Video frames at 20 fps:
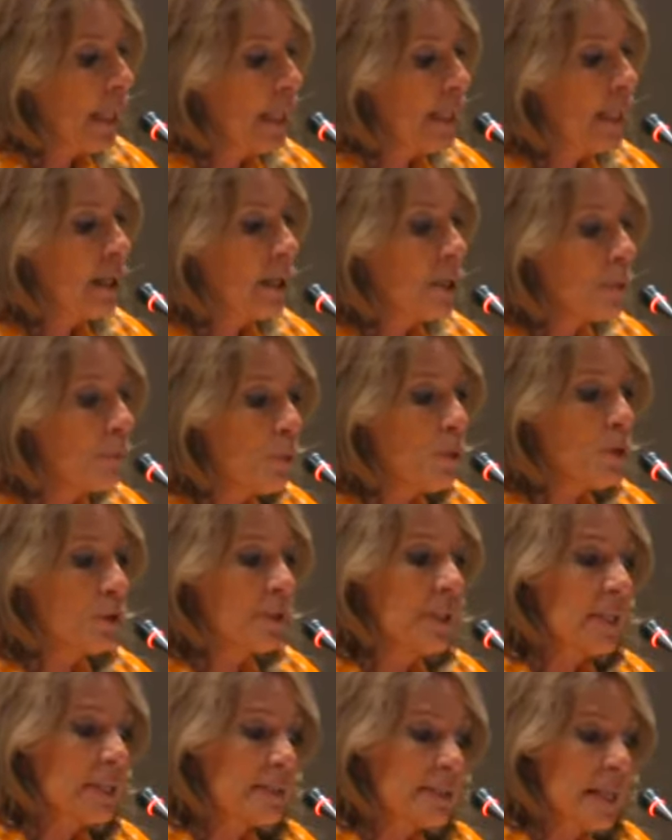and are an
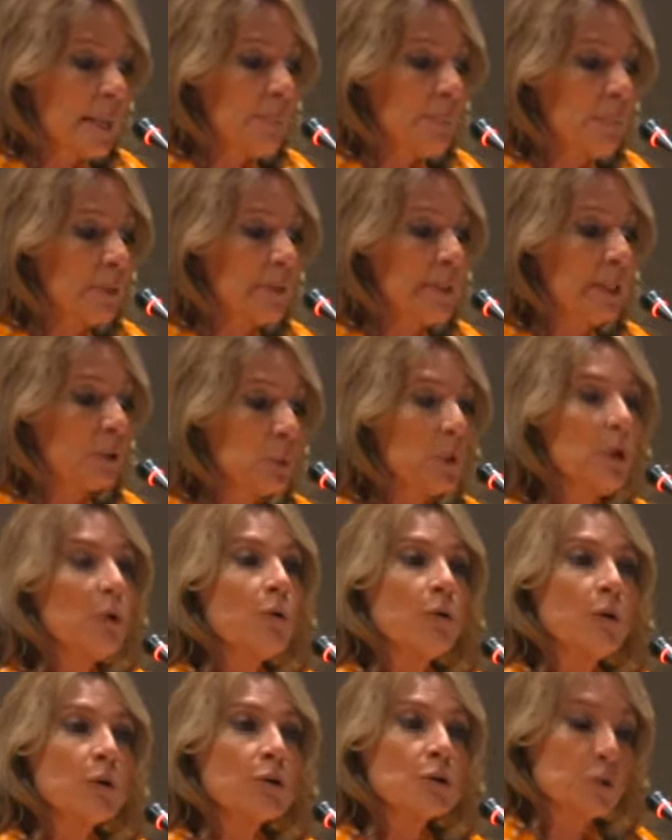important example that
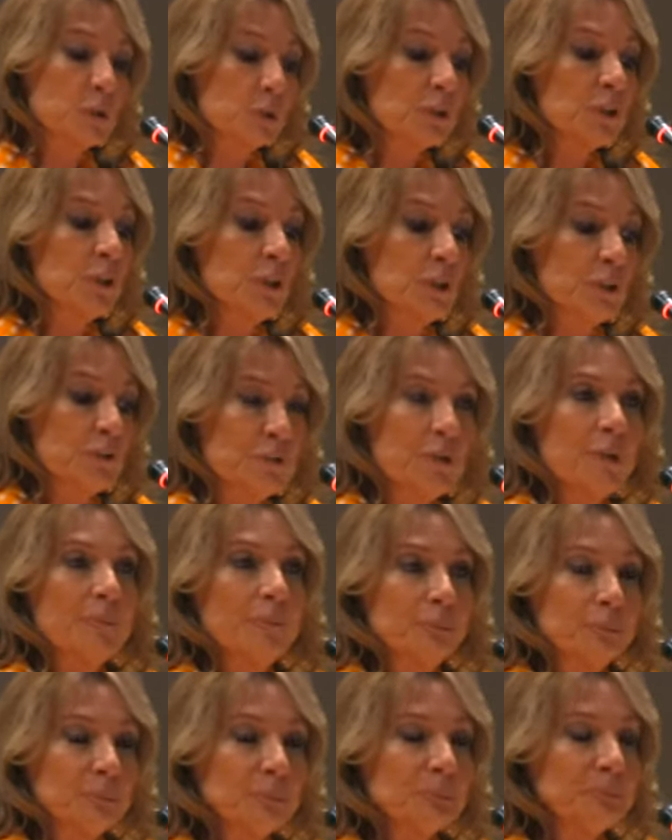we all should learn from.